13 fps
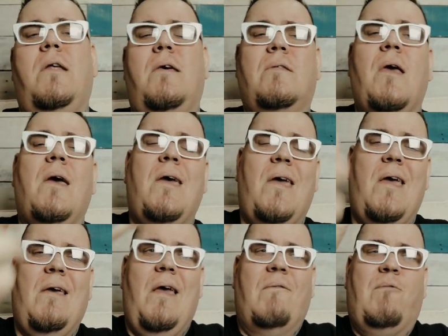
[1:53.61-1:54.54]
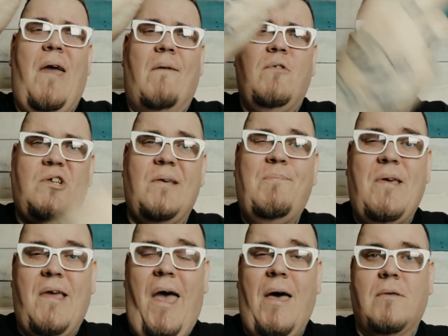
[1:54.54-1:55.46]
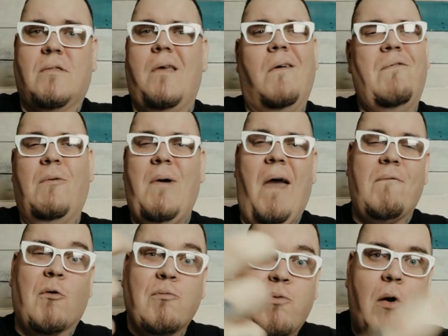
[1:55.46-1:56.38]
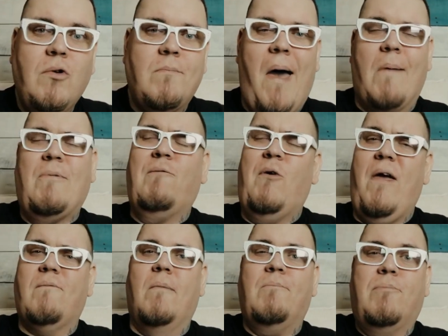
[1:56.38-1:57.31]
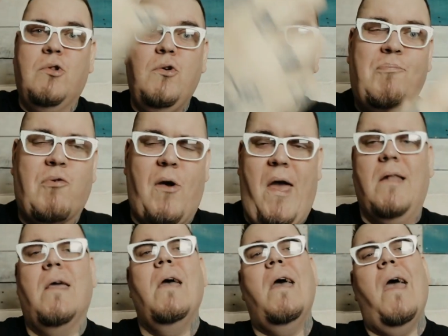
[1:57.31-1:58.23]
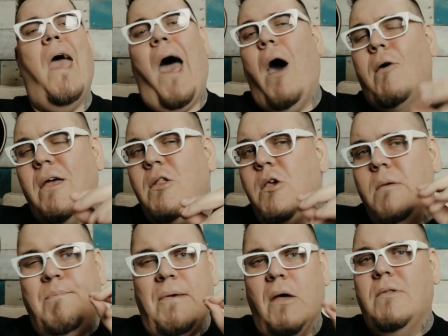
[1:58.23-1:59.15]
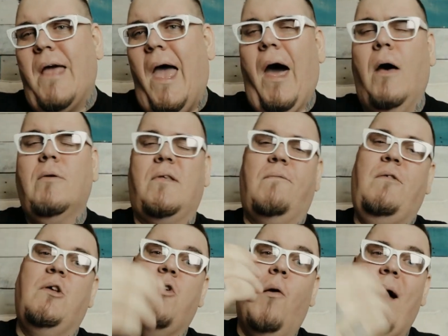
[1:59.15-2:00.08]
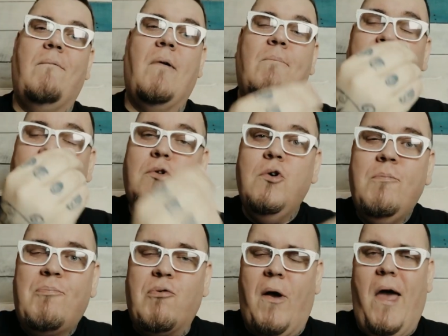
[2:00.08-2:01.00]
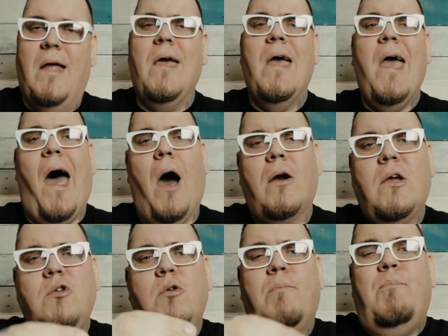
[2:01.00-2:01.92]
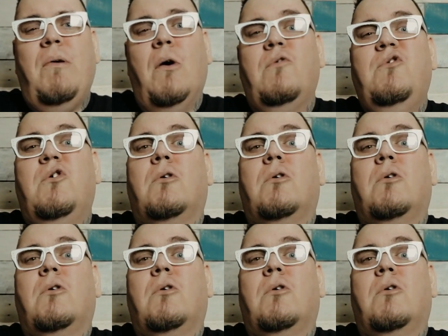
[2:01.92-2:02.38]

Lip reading: it is if we have a GPS, if we have a roadmap, if we have a blueprint. How can you build a house if you don't have a blueprint? How can you build